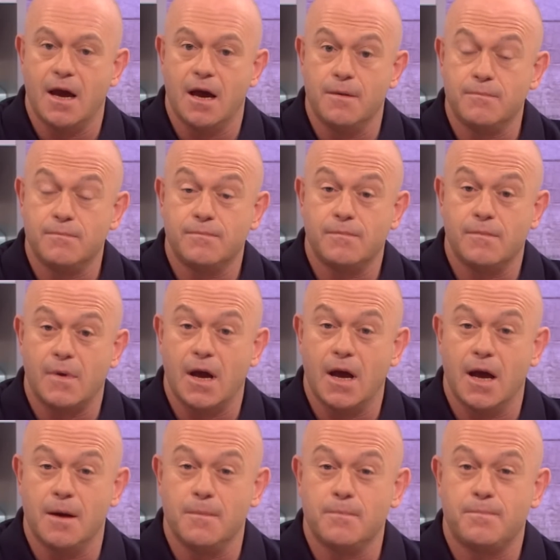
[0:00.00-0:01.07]
Um,
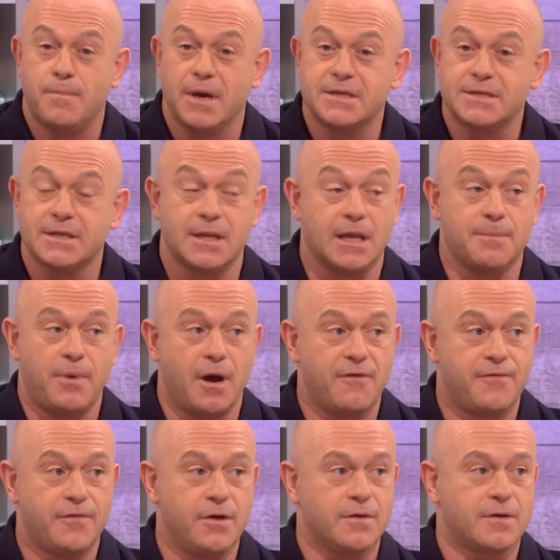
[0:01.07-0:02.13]
um, basically by
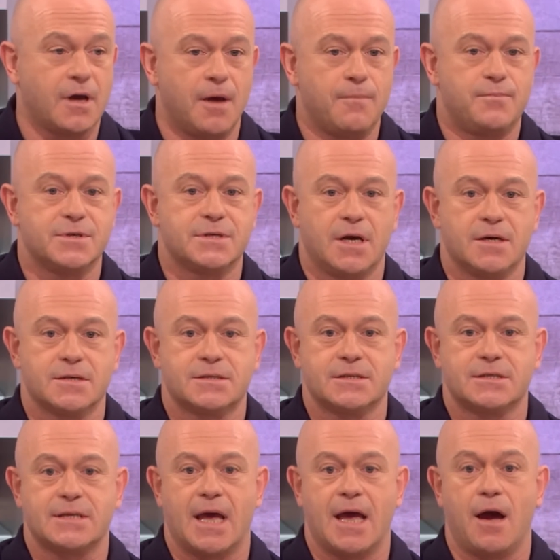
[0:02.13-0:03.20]
fluke. I was asked to
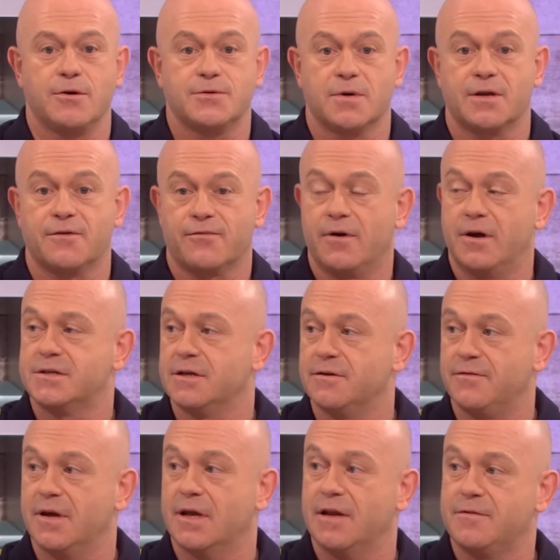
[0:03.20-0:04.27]
stand. I was working for
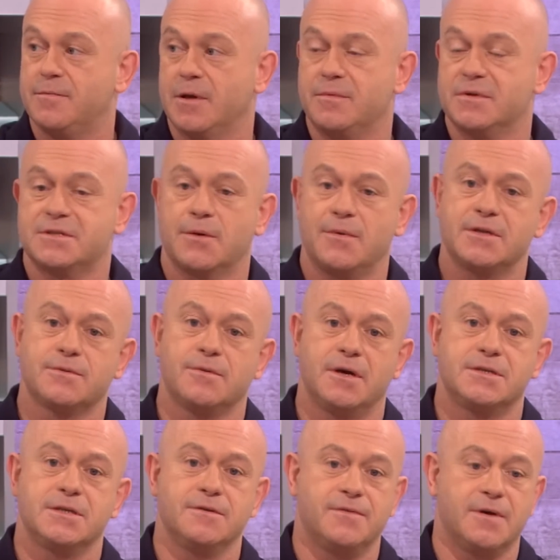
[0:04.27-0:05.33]
ITV. I left the BBC, went to
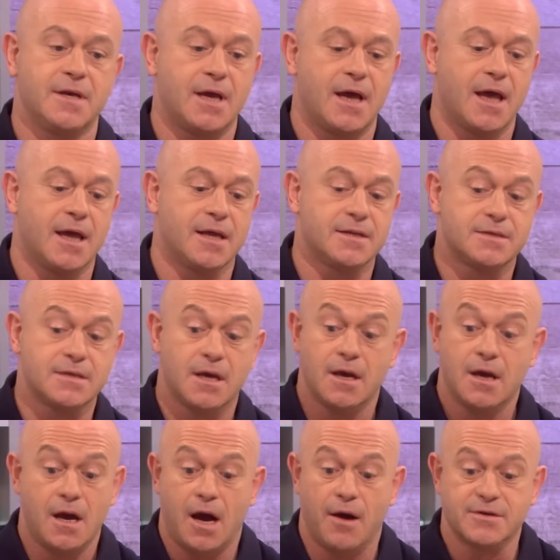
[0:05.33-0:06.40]
ITV, and
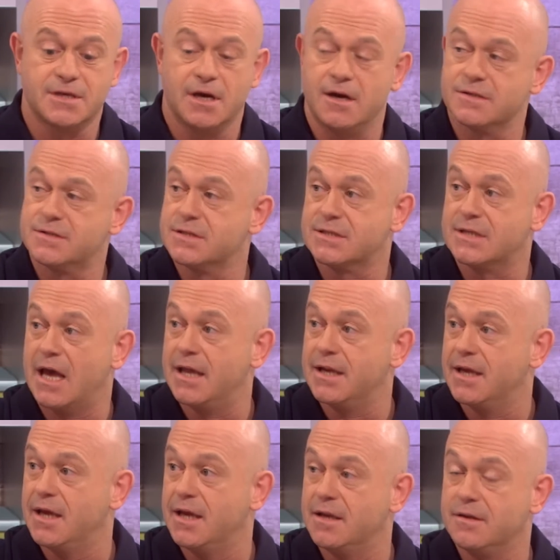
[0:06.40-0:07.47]
I was asked to
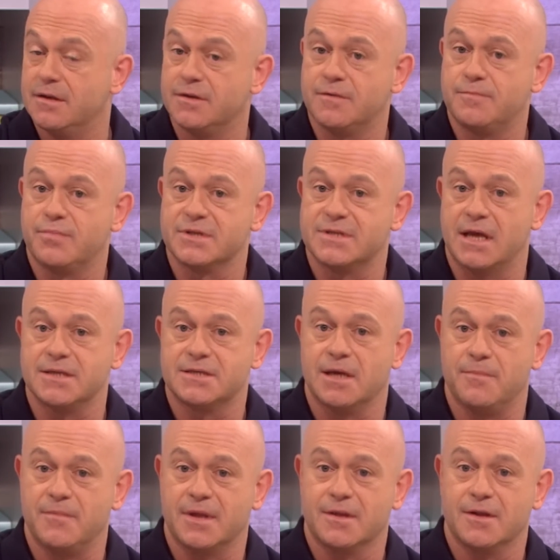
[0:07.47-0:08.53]
stand in and present
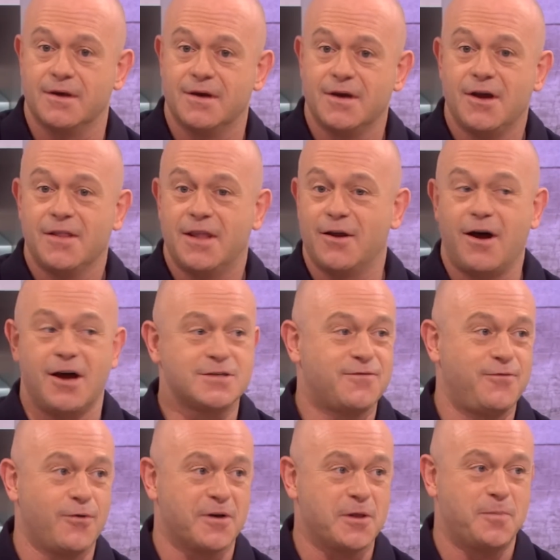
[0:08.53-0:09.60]
something that they'd asked
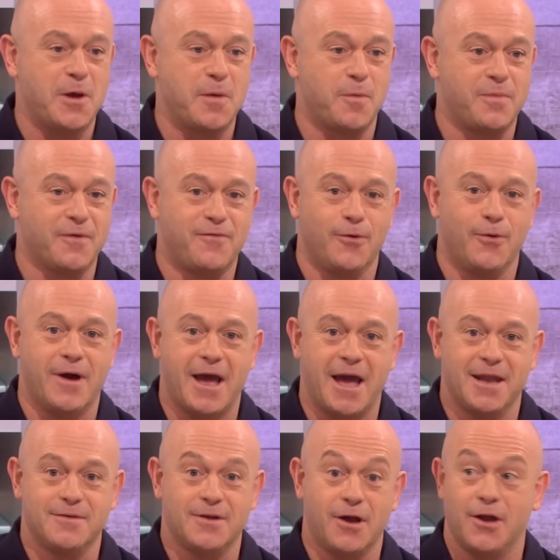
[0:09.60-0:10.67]
four other people
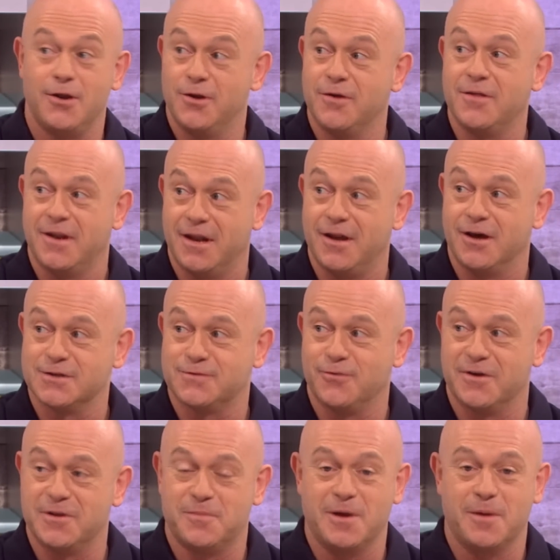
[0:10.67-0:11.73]
beforehand, and I knew that they'd asked
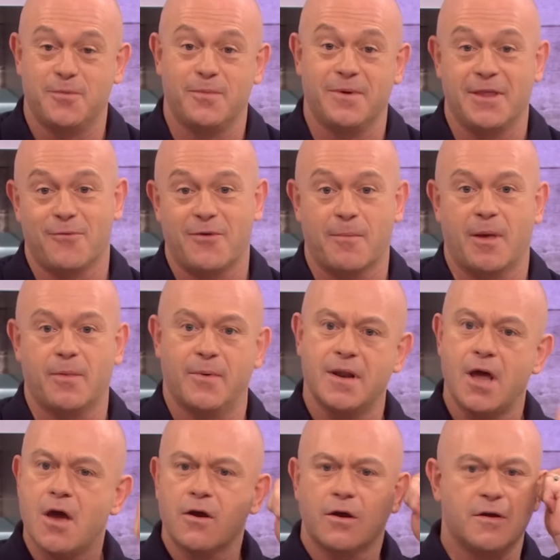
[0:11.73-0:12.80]
four other people. When they rang me up, they
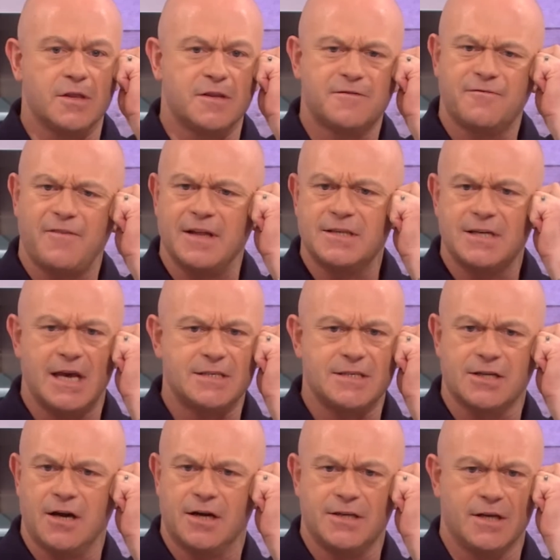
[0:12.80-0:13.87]
went, "Got this
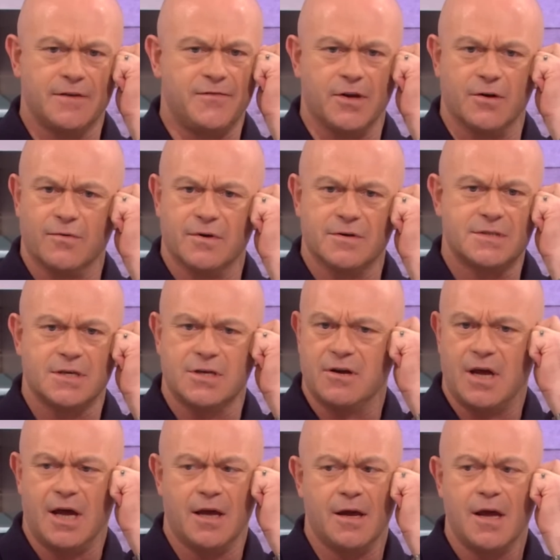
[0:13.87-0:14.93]
fantastic idea for you, Ross.
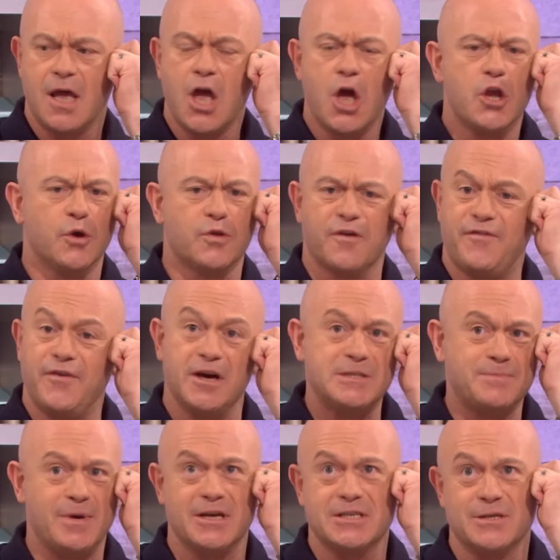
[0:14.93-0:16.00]
You're, uh, you're the
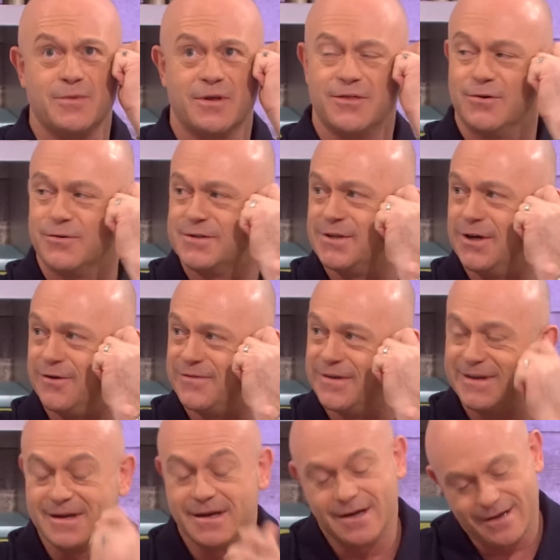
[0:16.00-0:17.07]
first person we thought of."
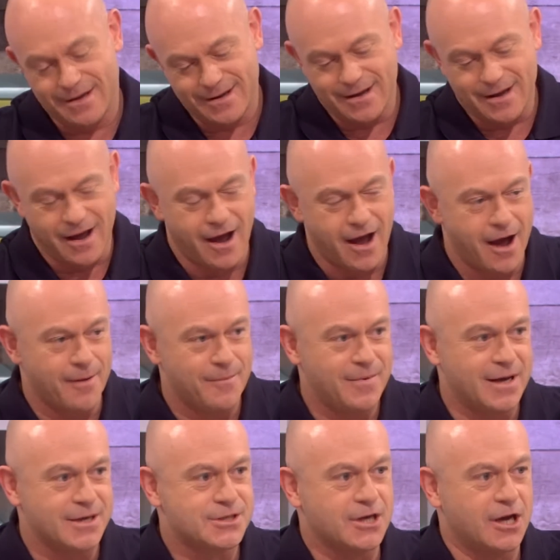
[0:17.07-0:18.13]
Um,
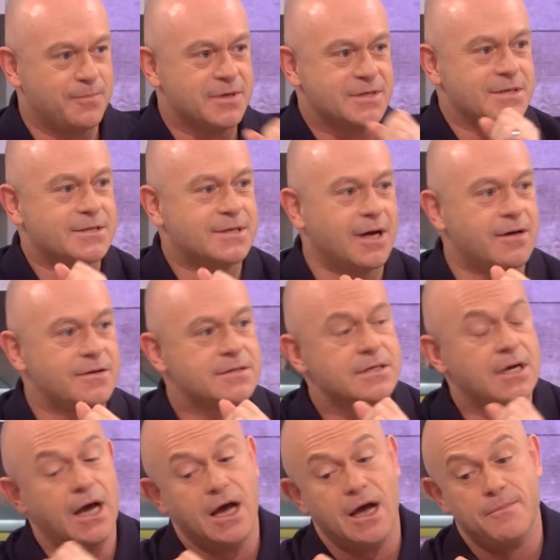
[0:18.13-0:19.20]
as show business goes,
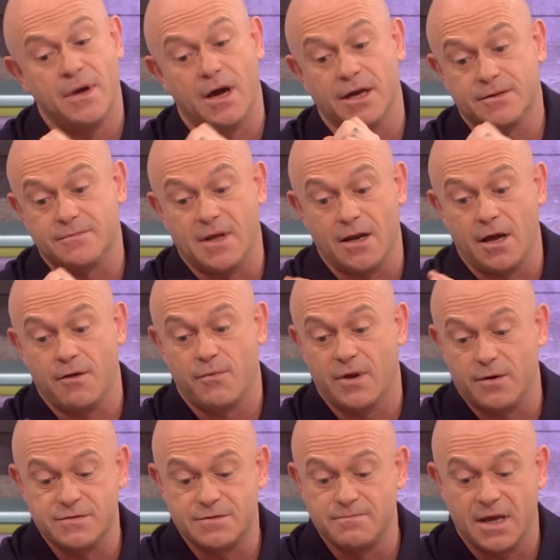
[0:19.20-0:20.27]
um, I, and I, when
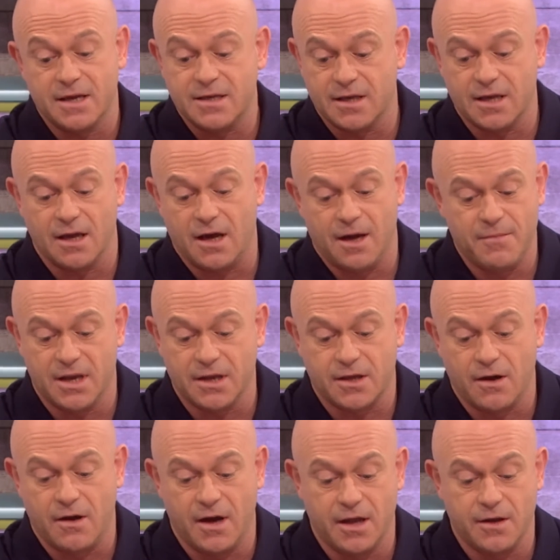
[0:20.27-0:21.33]
I was making it, I met a
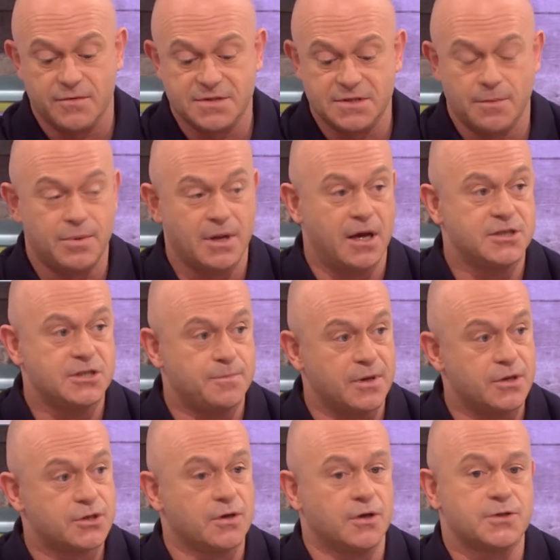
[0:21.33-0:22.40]
guy who was in the Bloods who'd
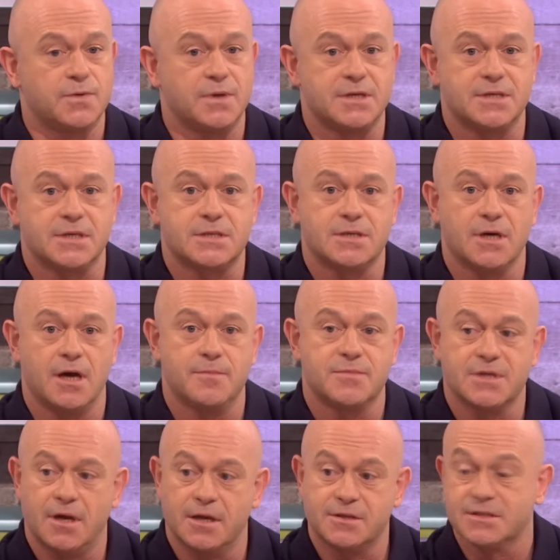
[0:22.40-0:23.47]
been shot 26
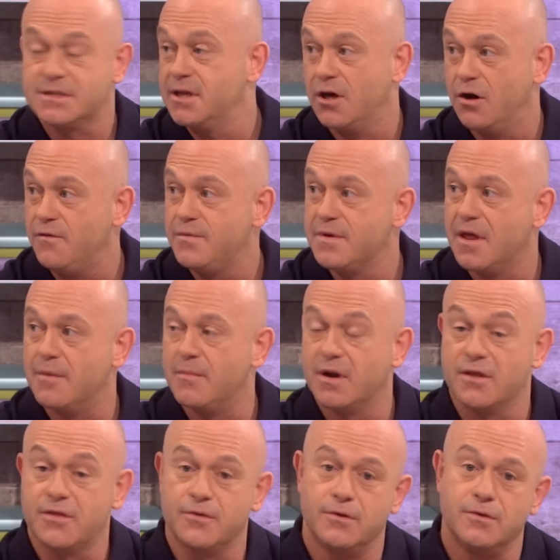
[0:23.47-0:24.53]
times, and I just hit it off with him,
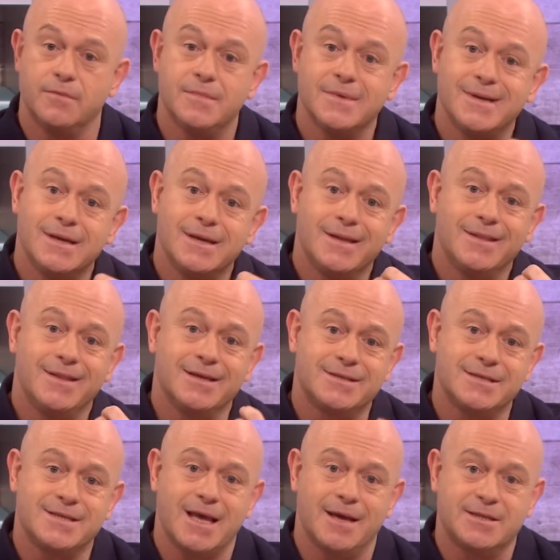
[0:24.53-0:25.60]
and I thought,
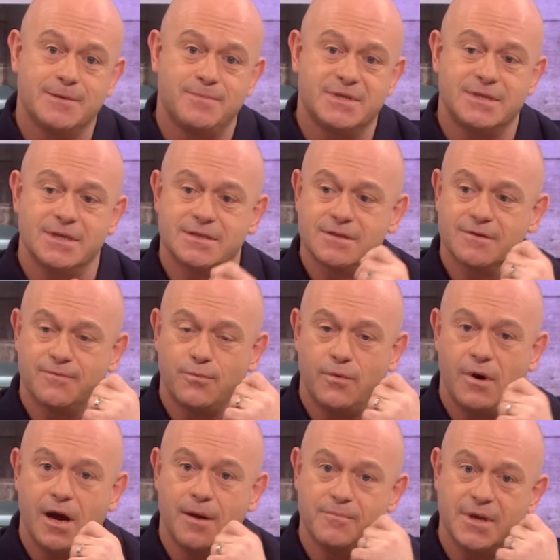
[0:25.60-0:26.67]
this is the antithesis of
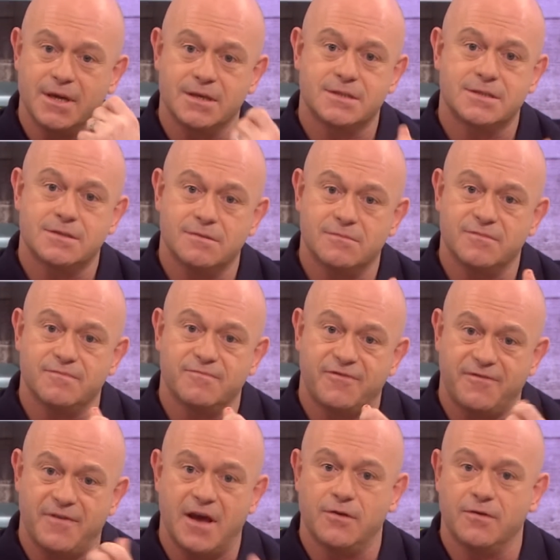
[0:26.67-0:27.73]
what I'm being
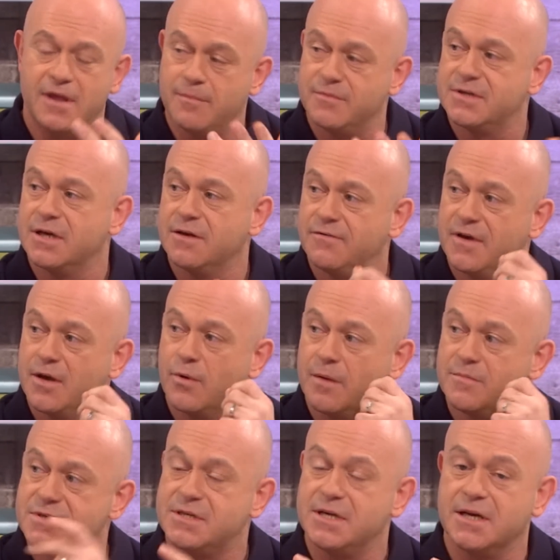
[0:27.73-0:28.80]
fed on MTV, what
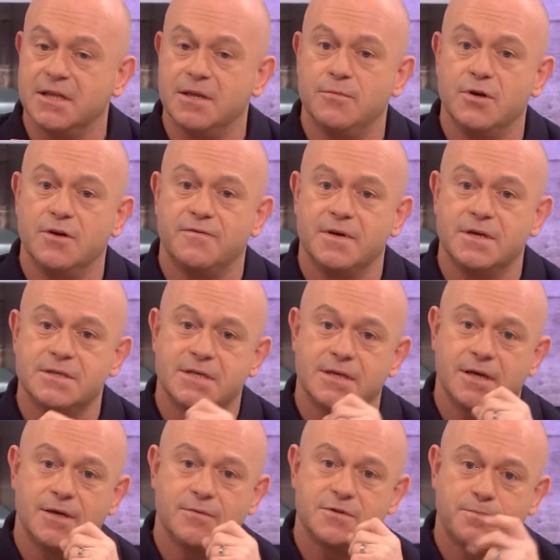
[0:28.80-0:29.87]
I'm seeing in the movies.
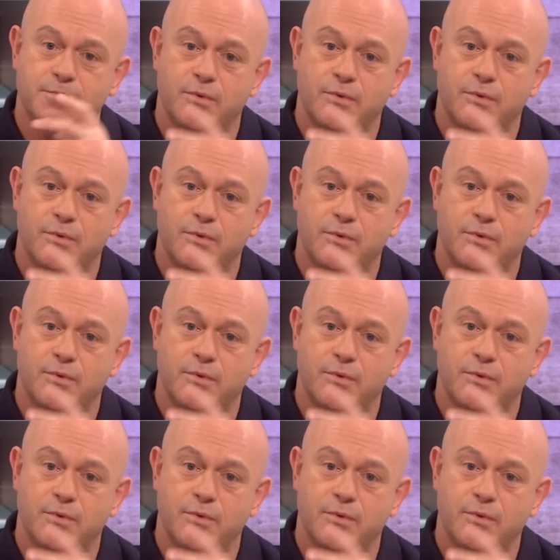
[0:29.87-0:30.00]
He, he was